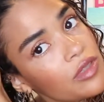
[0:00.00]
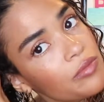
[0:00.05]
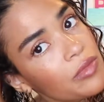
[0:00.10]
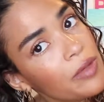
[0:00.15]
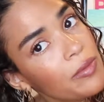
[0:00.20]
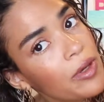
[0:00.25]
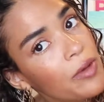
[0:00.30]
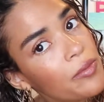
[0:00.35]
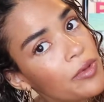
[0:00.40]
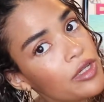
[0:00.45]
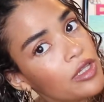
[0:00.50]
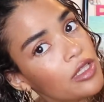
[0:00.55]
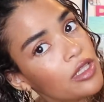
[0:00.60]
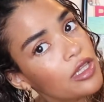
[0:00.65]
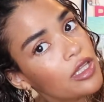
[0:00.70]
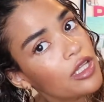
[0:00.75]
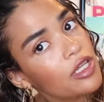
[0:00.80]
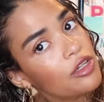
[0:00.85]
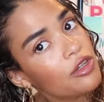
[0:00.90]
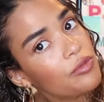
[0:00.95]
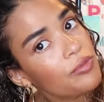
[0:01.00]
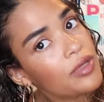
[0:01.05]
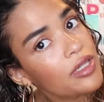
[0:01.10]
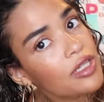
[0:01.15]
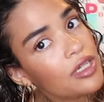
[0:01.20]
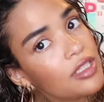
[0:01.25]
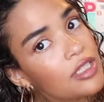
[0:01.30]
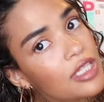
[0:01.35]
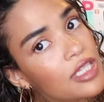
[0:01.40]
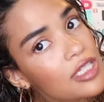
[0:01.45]
Maybe I'll put a little bit
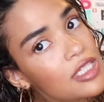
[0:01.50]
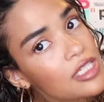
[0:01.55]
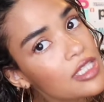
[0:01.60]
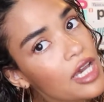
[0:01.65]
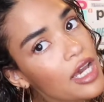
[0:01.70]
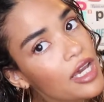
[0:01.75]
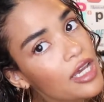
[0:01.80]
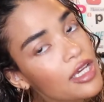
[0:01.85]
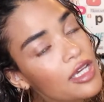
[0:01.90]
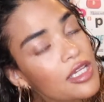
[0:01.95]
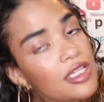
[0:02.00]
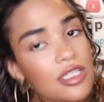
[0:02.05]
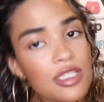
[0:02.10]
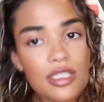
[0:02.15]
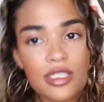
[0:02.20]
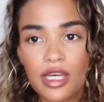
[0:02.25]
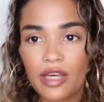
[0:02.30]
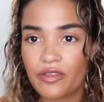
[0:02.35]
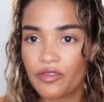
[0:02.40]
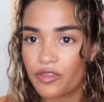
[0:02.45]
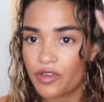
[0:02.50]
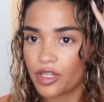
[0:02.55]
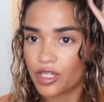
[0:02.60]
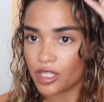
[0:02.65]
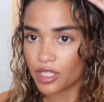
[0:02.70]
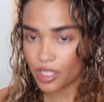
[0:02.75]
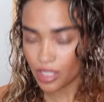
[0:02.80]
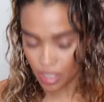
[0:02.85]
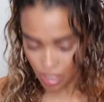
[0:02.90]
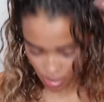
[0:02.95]
on this side because it's not feeling